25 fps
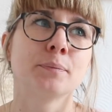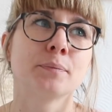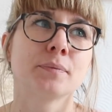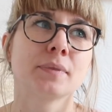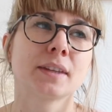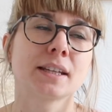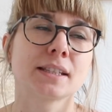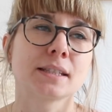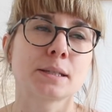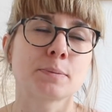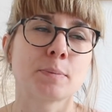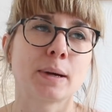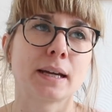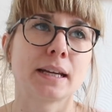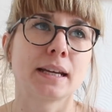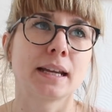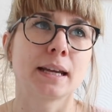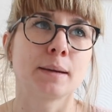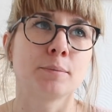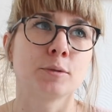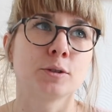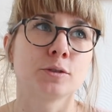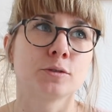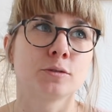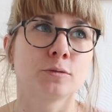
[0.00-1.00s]
That's my
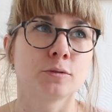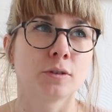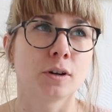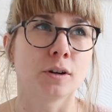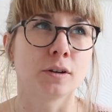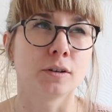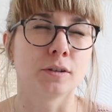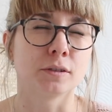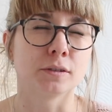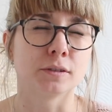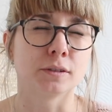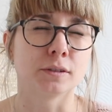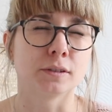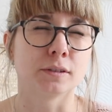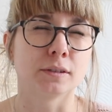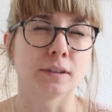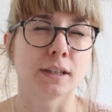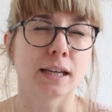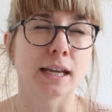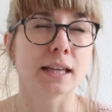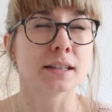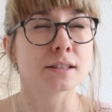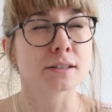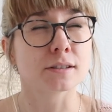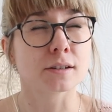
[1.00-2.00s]
name on
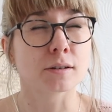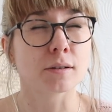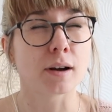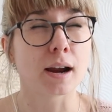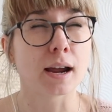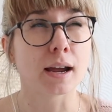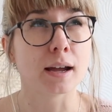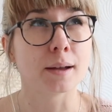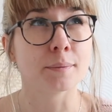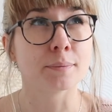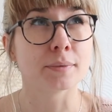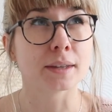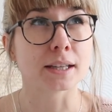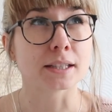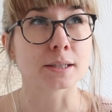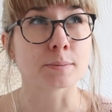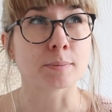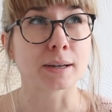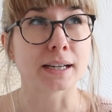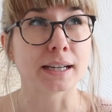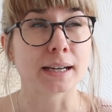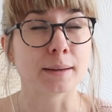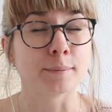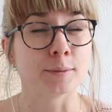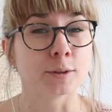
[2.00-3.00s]
Instagram, that's
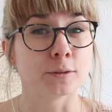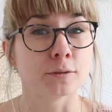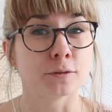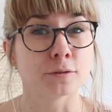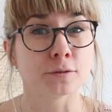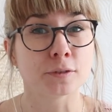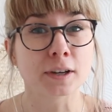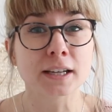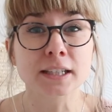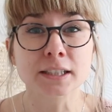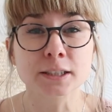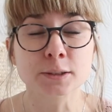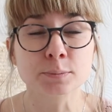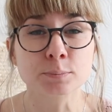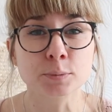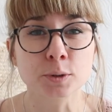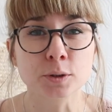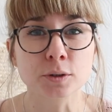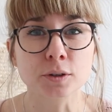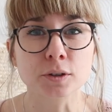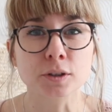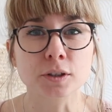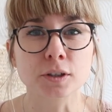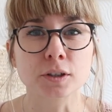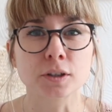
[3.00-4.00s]
my name on
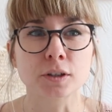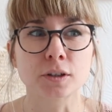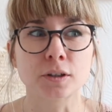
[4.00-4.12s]
Facebook,